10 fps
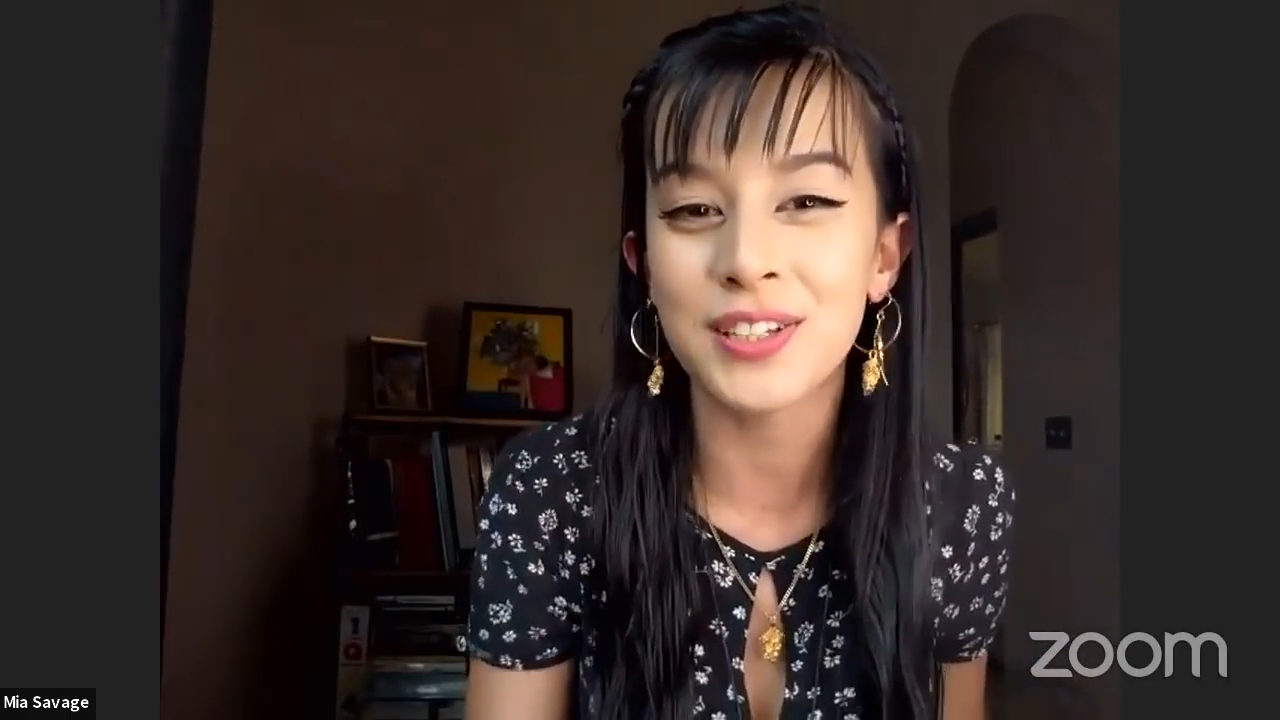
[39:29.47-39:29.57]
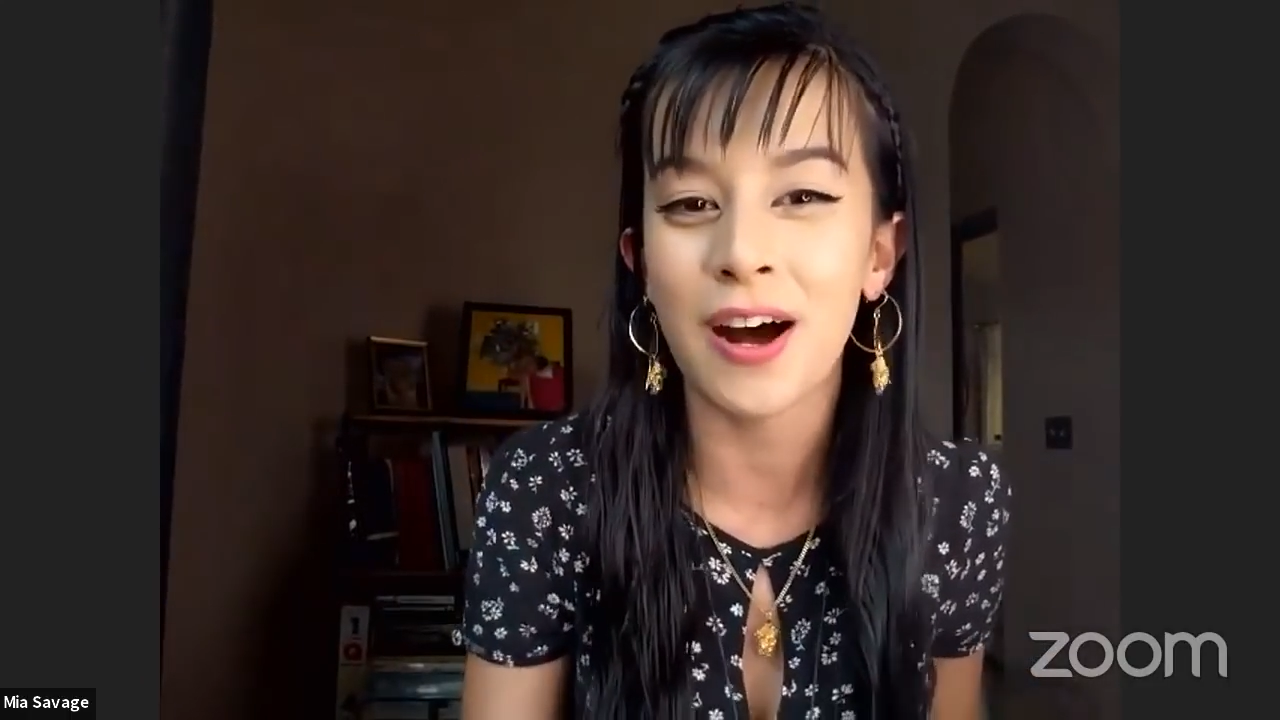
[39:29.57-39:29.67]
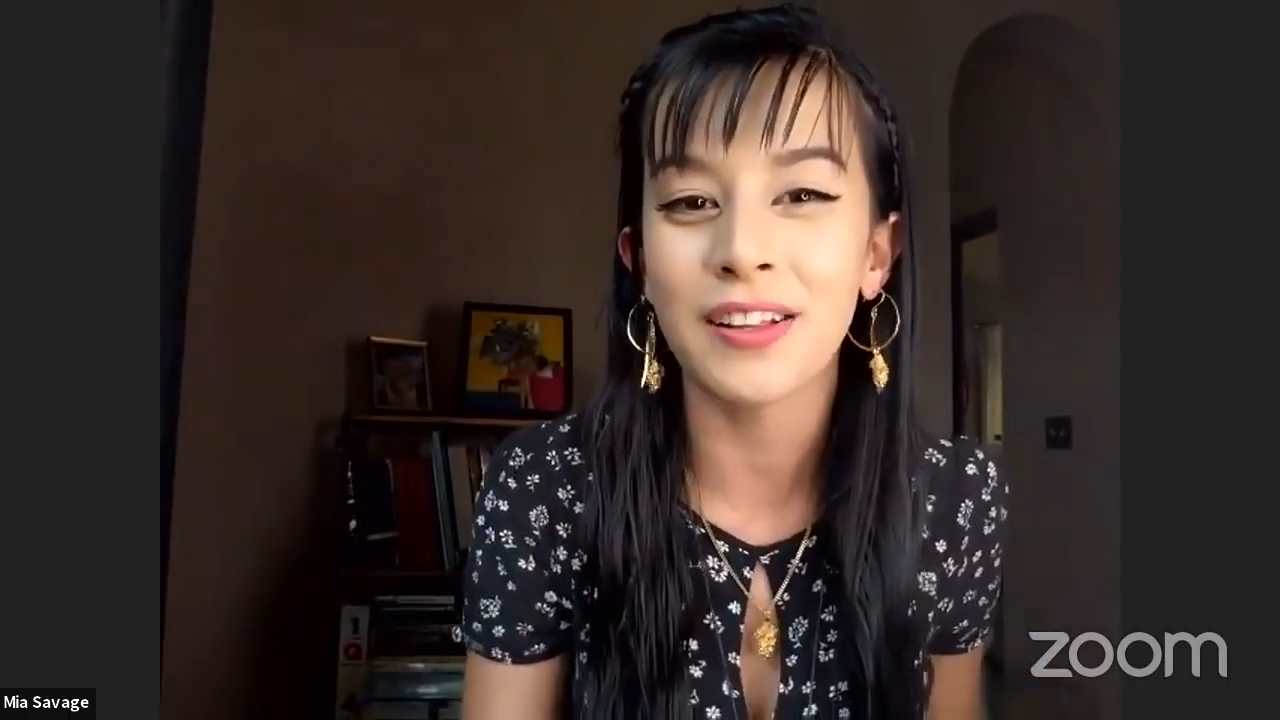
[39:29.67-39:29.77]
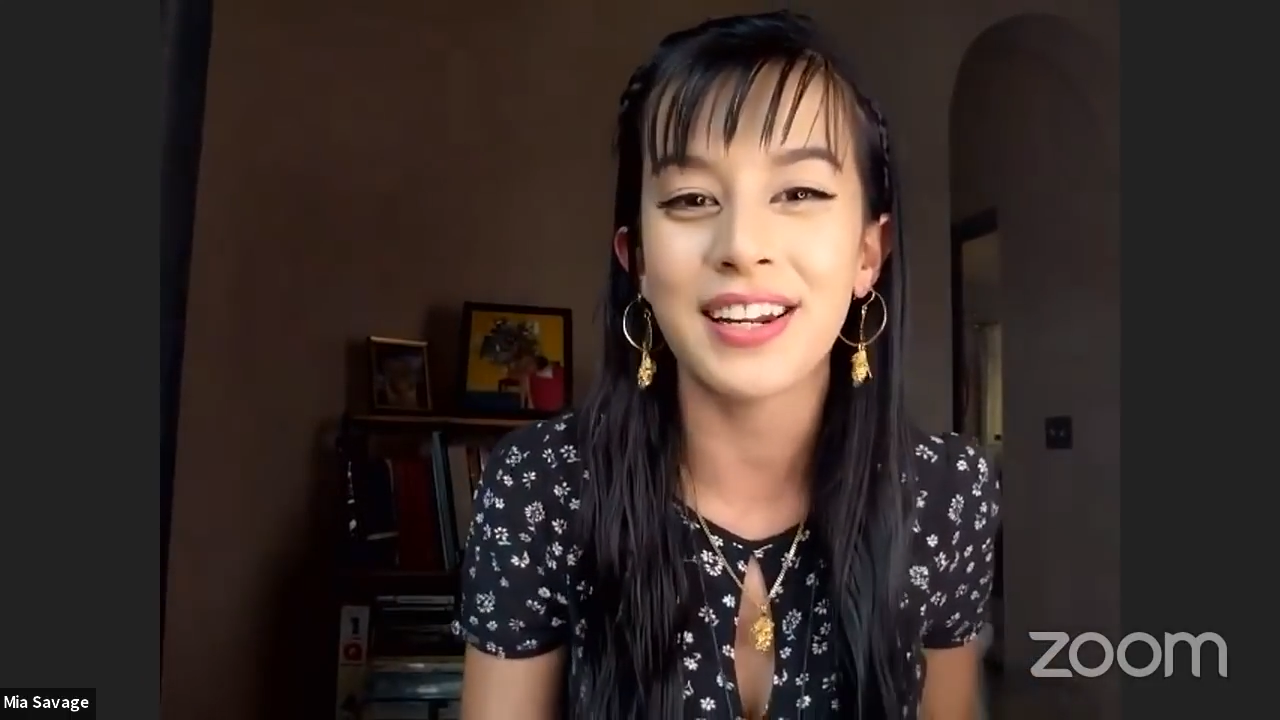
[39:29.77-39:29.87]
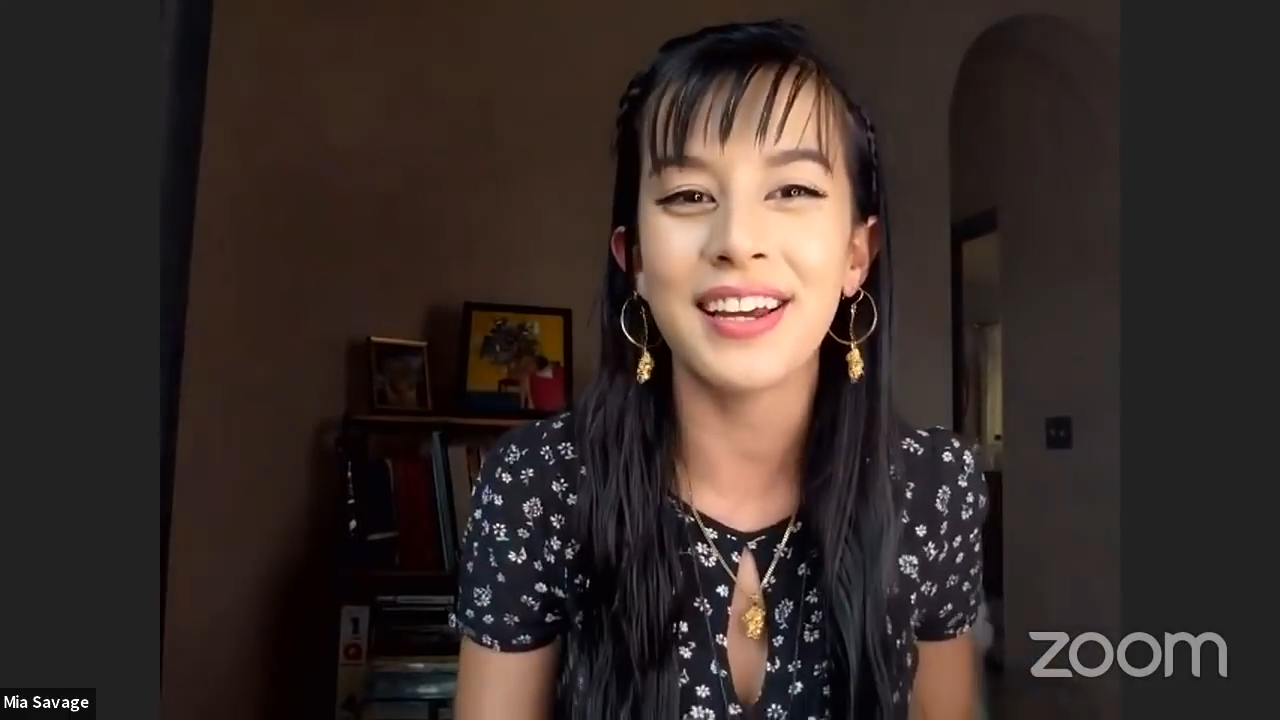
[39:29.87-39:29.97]

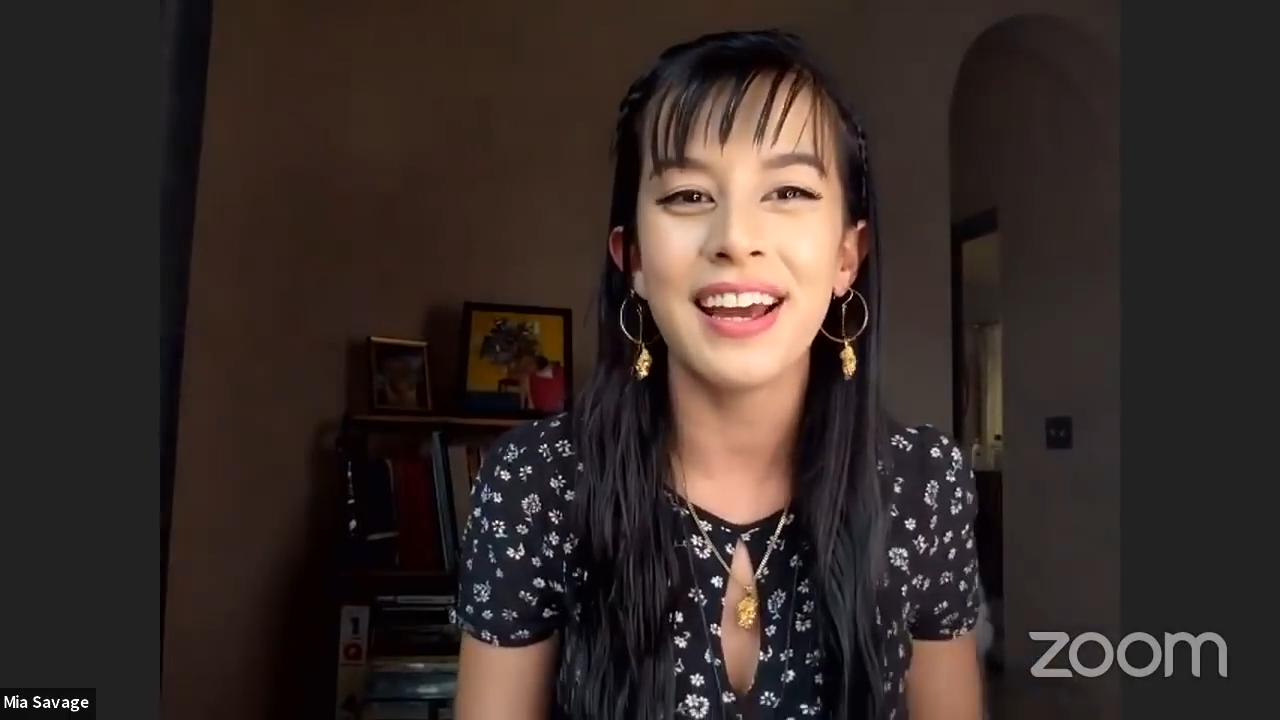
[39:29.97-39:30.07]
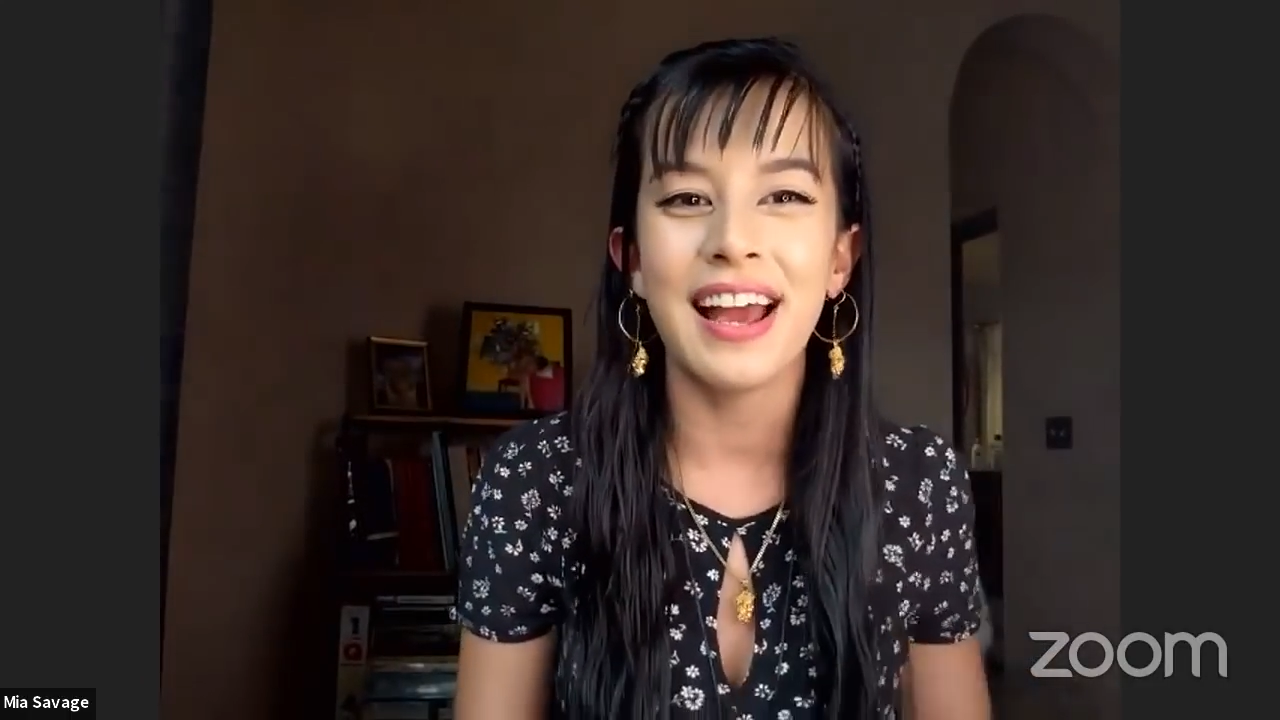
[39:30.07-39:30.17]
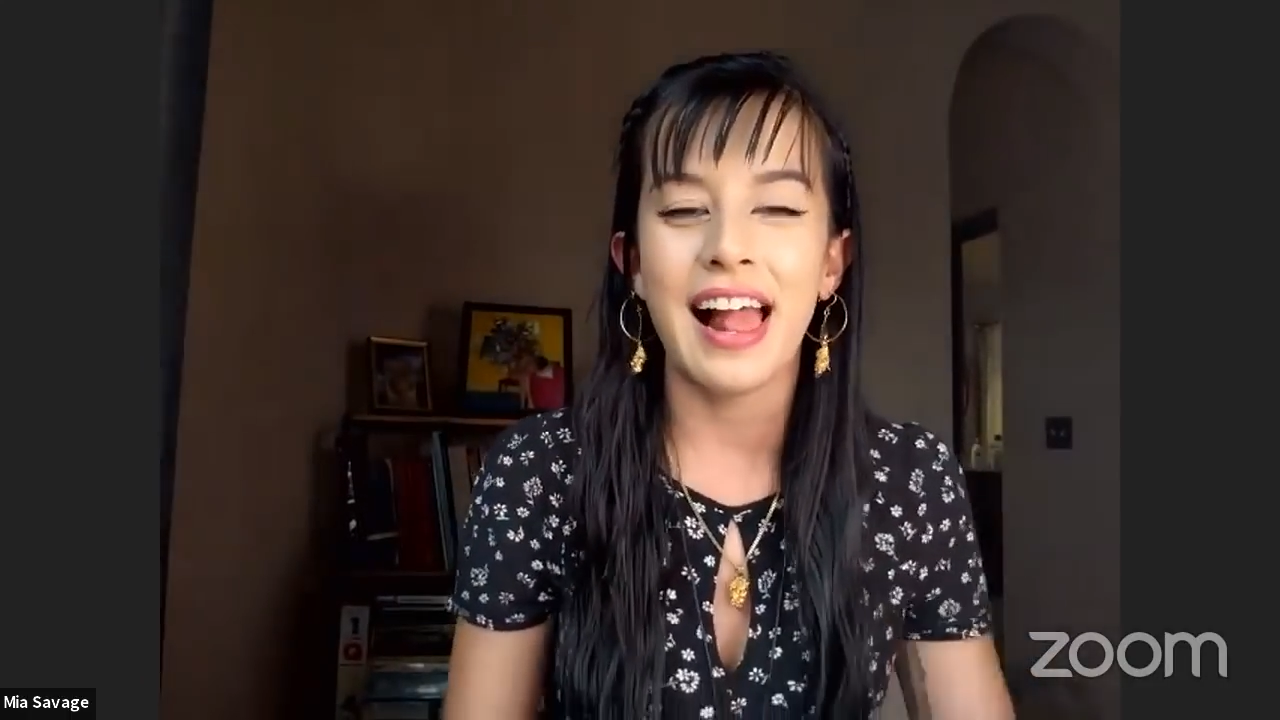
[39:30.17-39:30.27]
colony.